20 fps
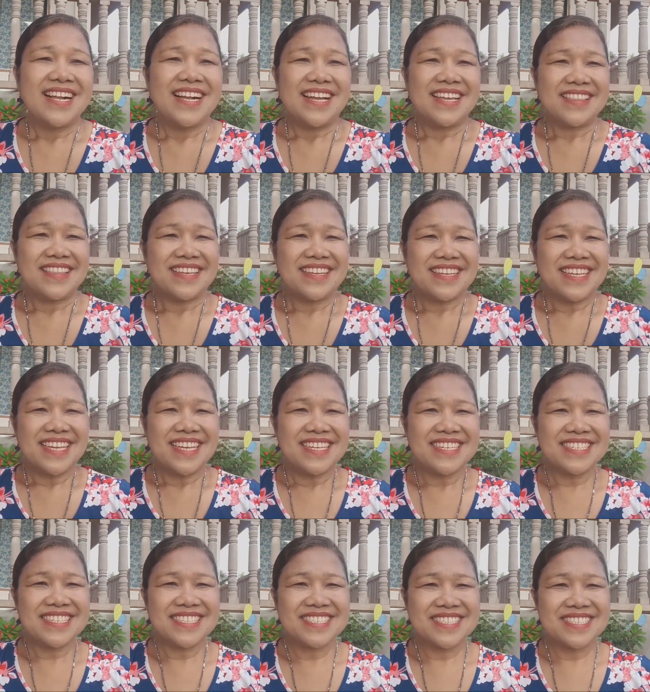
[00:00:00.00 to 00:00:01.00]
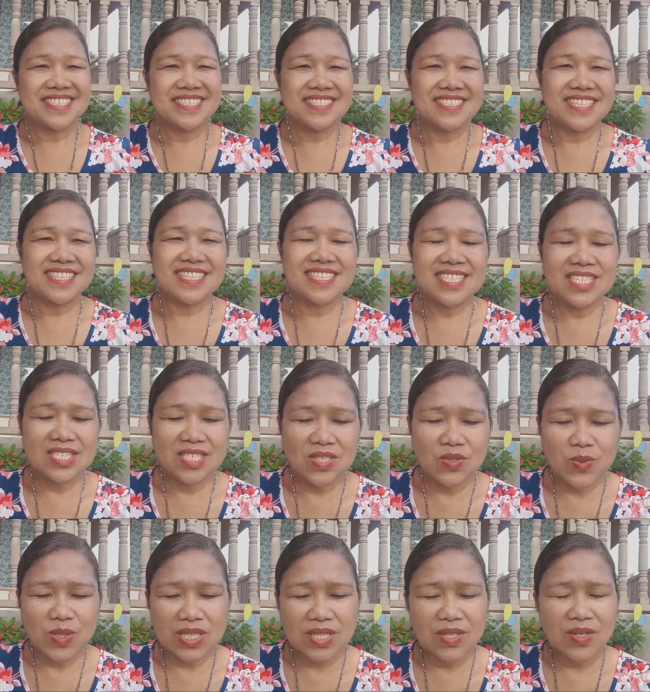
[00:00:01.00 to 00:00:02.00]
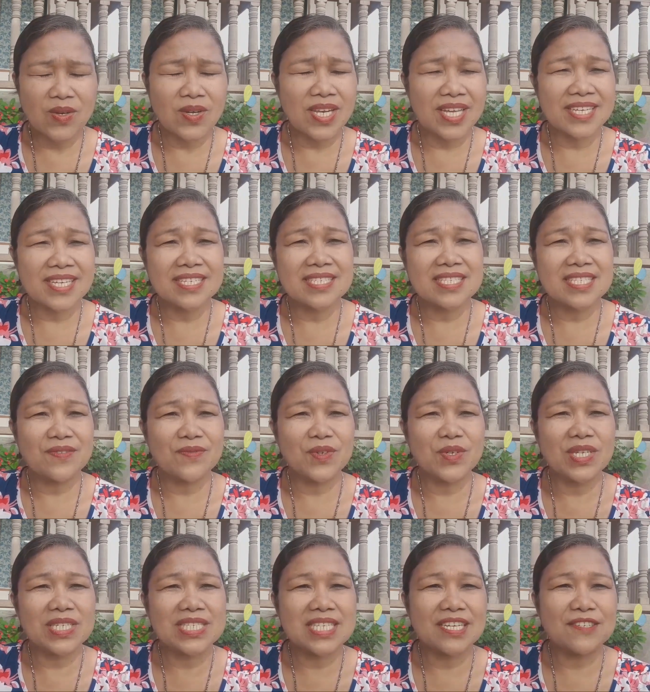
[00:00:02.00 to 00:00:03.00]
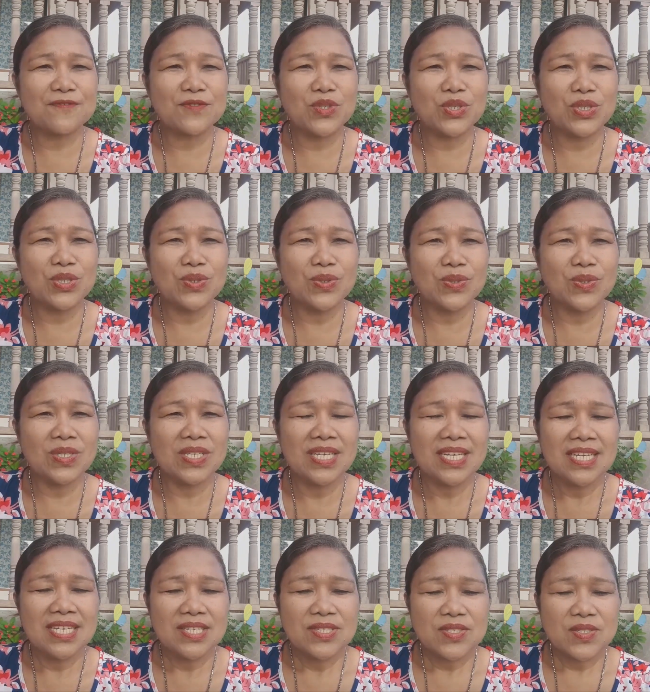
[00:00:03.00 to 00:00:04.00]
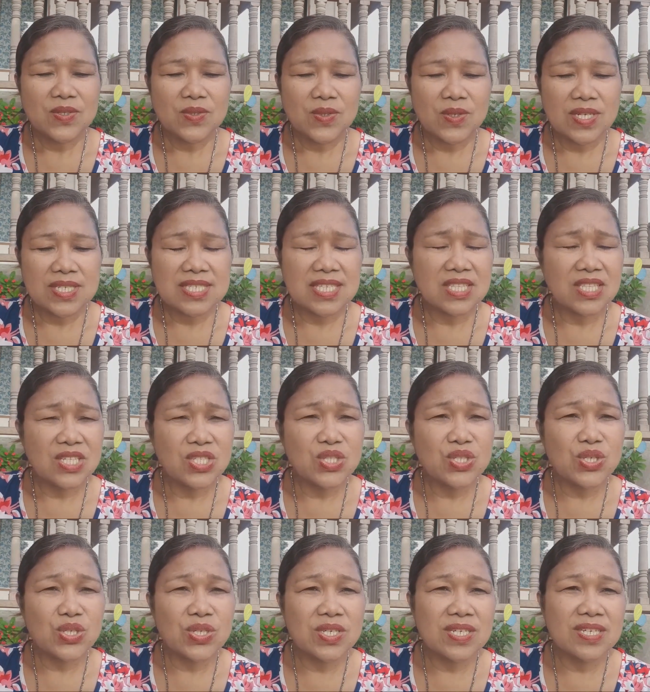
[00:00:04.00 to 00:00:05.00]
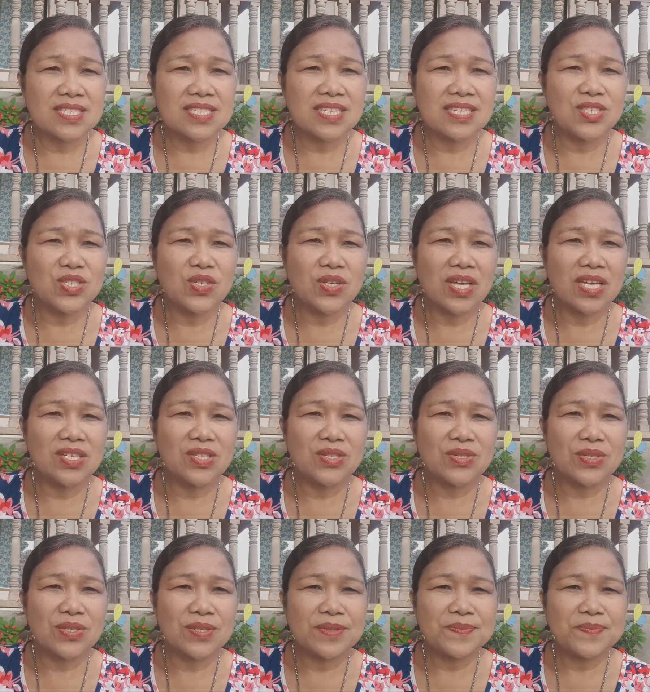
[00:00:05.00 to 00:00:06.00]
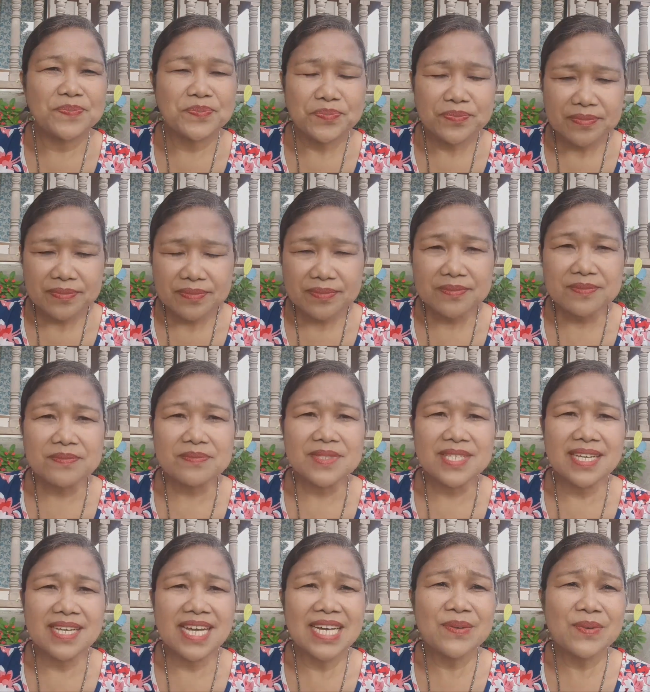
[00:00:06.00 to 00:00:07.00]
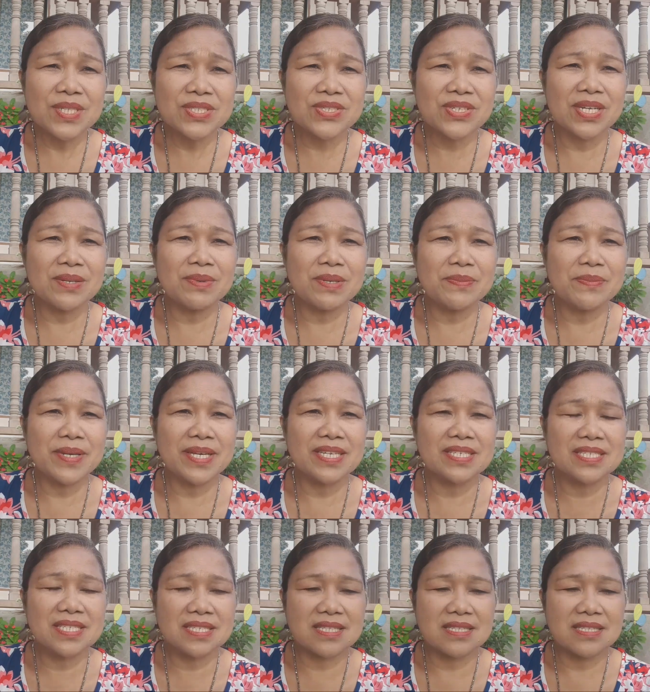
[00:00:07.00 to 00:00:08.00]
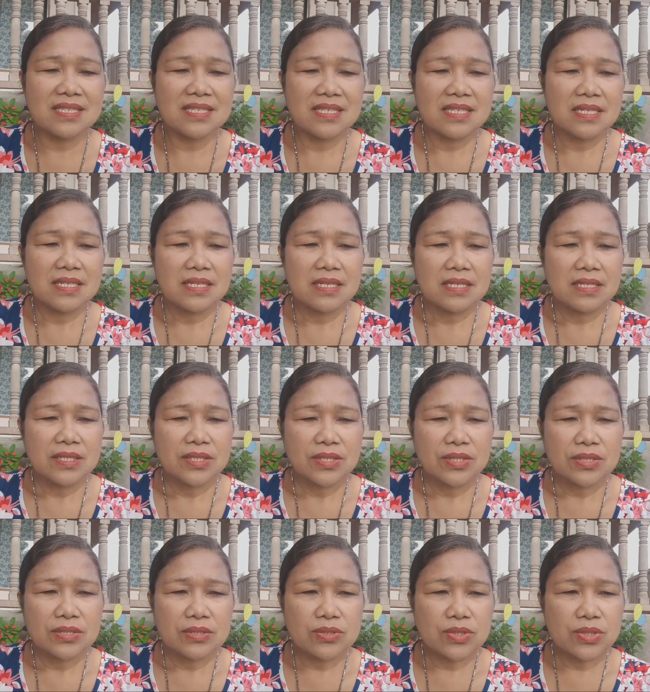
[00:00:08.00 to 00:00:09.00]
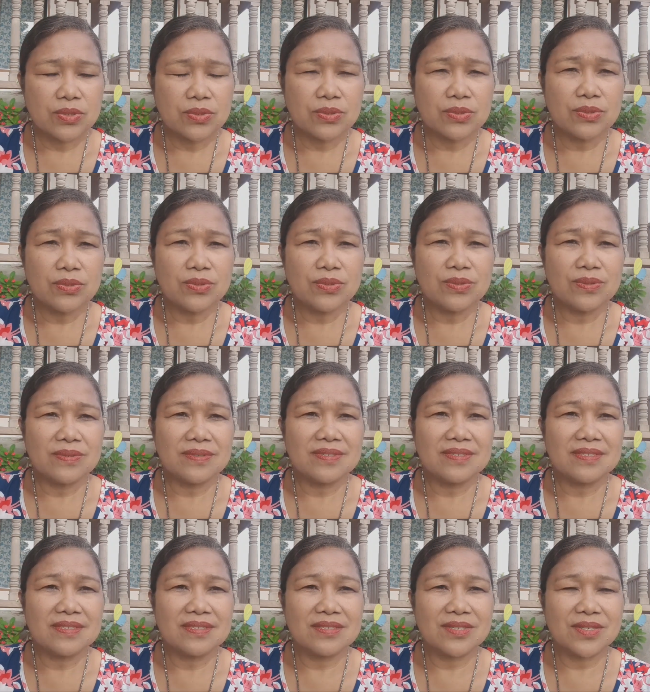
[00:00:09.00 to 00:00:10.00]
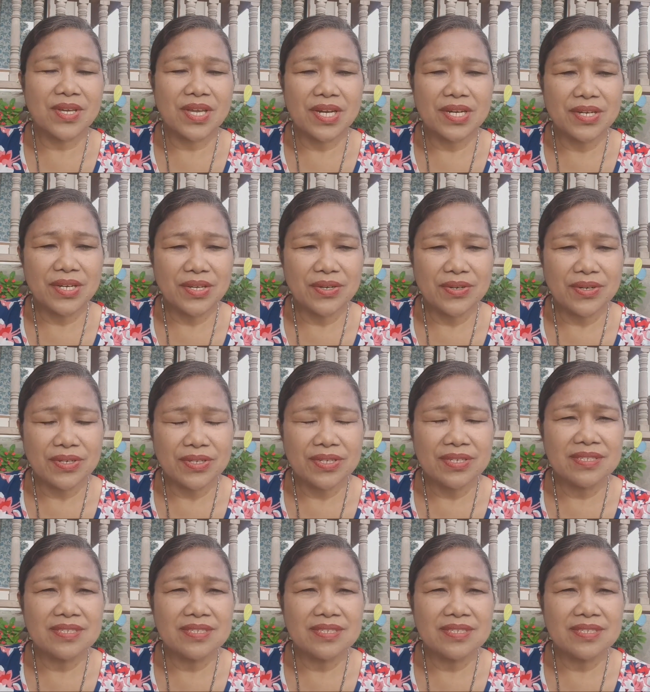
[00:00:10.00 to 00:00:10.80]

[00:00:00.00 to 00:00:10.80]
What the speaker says: I think that is all I can say for this afternoon. So, as a teacher, as an educator, I will try my best to carry on